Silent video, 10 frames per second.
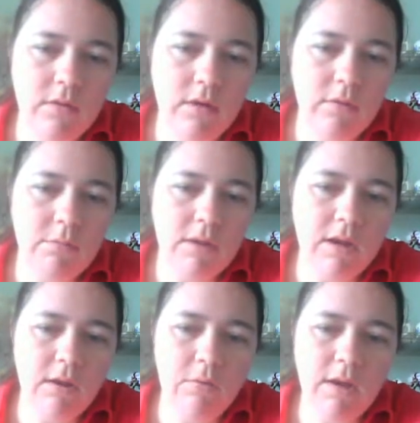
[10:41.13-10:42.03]
There, my
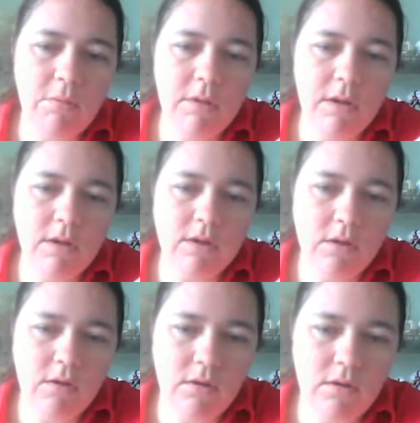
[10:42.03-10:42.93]
nail wrap is
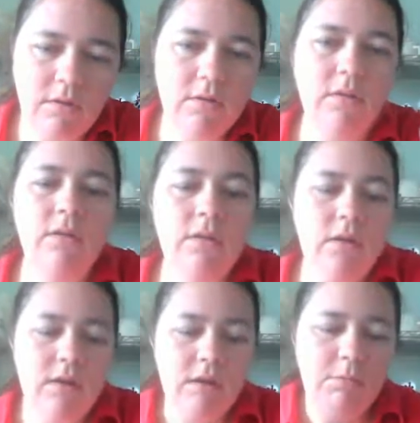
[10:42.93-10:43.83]
on.
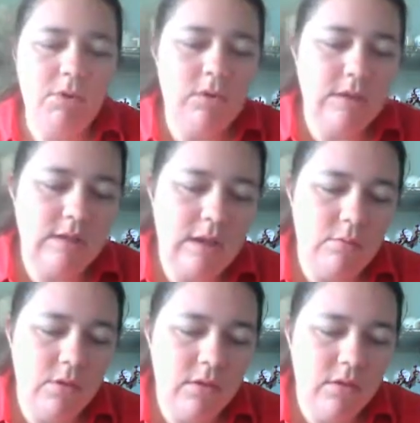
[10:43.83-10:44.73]
I'll be doing the
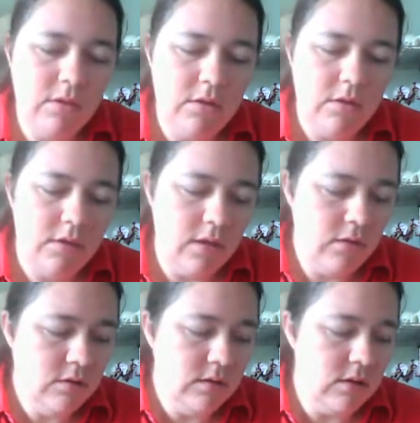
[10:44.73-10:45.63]
same with the
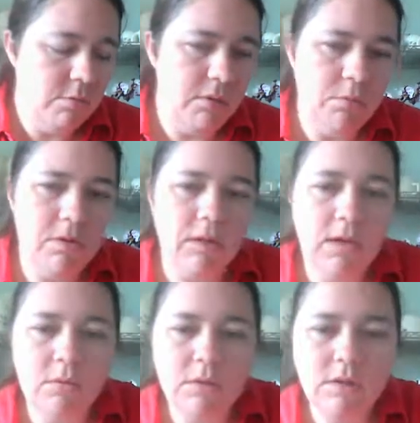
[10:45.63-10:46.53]
others, and I'll be putting the
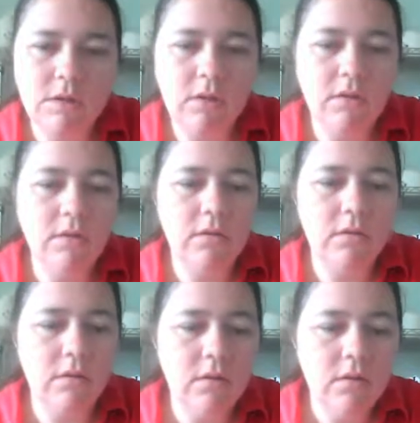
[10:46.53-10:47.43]
other ones on
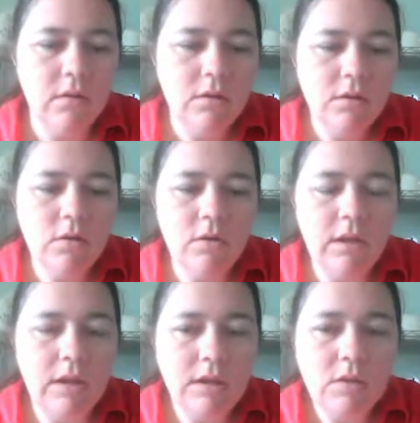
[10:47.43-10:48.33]

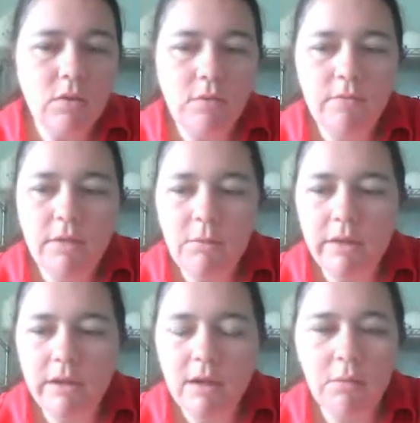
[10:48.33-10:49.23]
shortly. So hopefully by
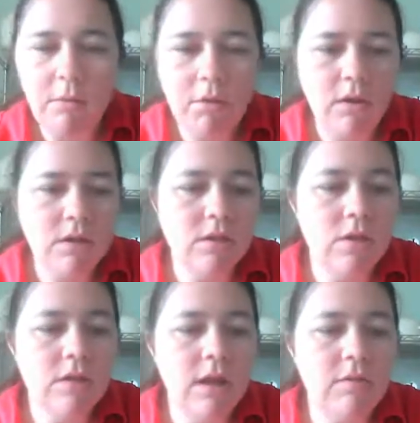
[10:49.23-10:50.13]
the time my party
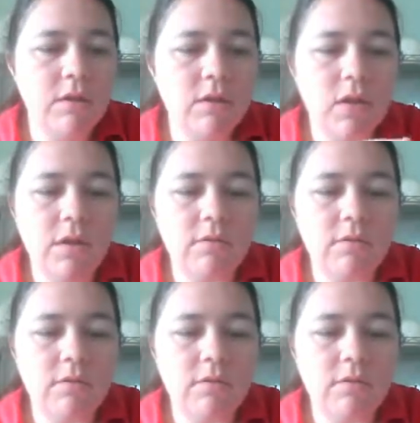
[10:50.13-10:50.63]
starts, I'll have these on.